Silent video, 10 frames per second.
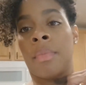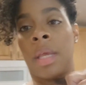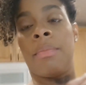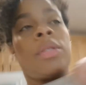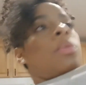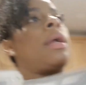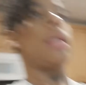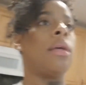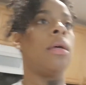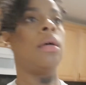I'm
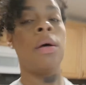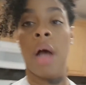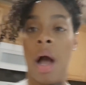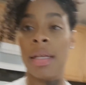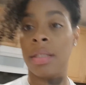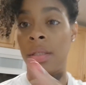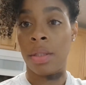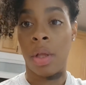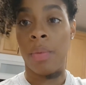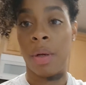sweating. Austin's
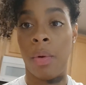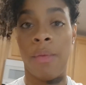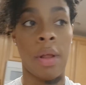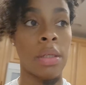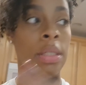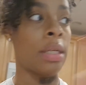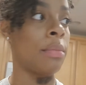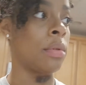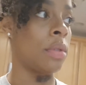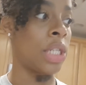the only one that won't fall
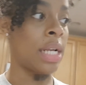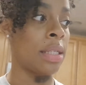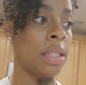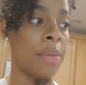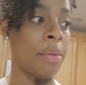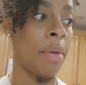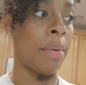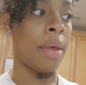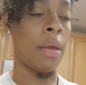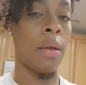asleep. Chance is sleep in my
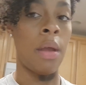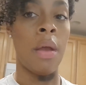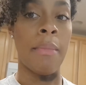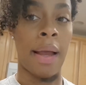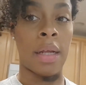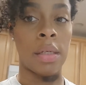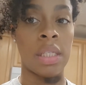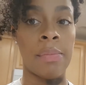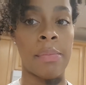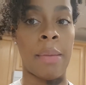bed. Maya to
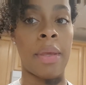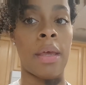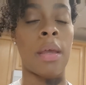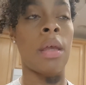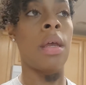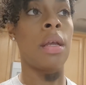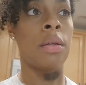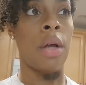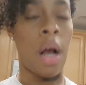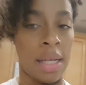sleep in my bed.
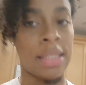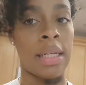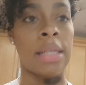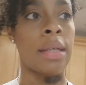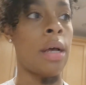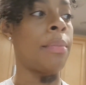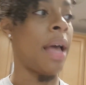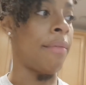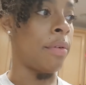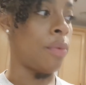Austin is up
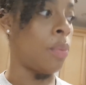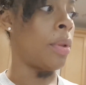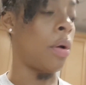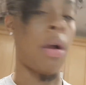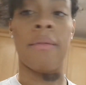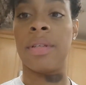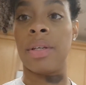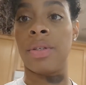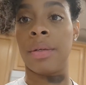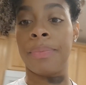having a full blown
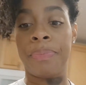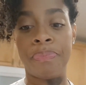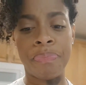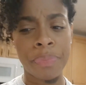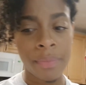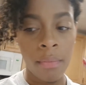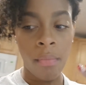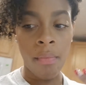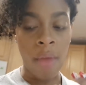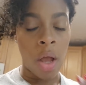conversation.
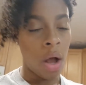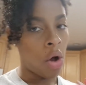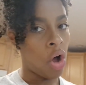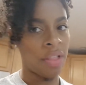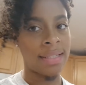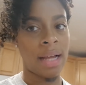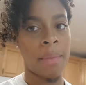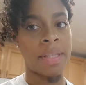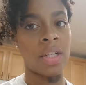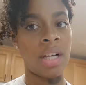All the
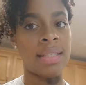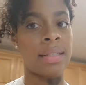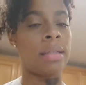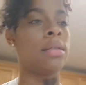time it's Austin.